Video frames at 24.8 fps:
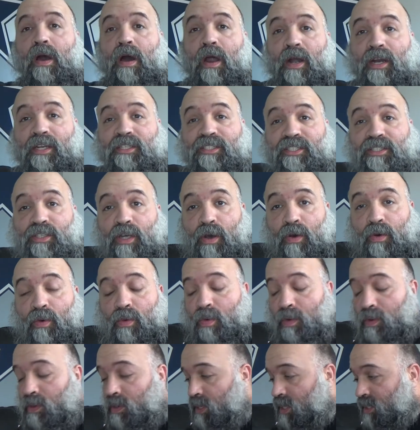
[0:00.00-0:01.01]
All right, so
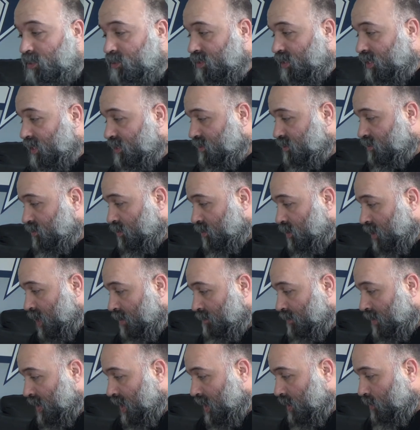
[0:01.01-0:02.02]
as you guys saw,
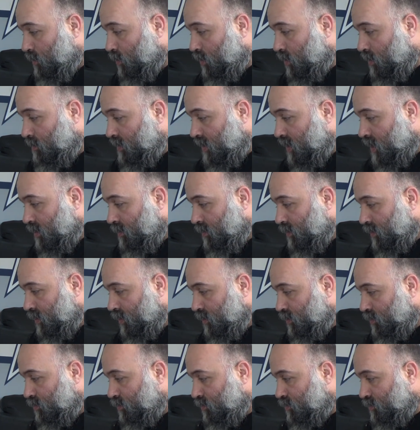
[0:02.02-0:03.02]
I'm not gonna be able to
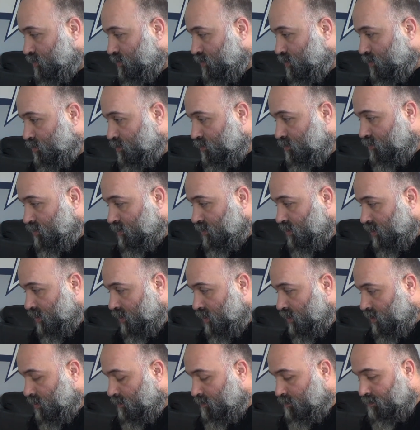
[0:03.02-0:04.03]
use those
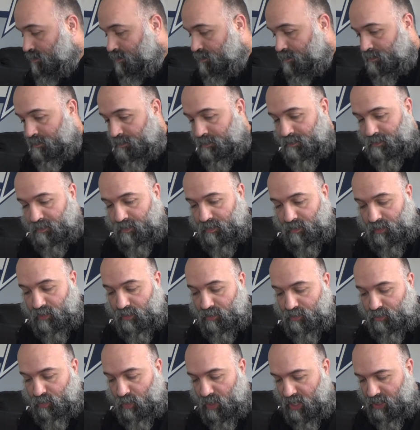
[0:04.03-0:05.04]

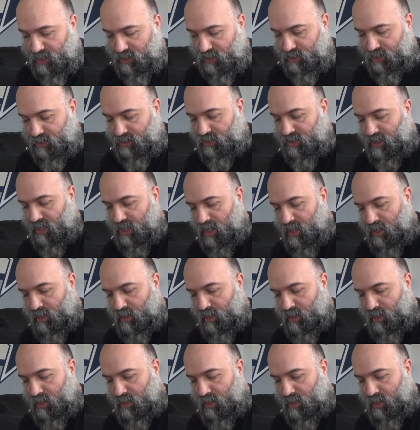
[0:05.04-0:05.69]
washers.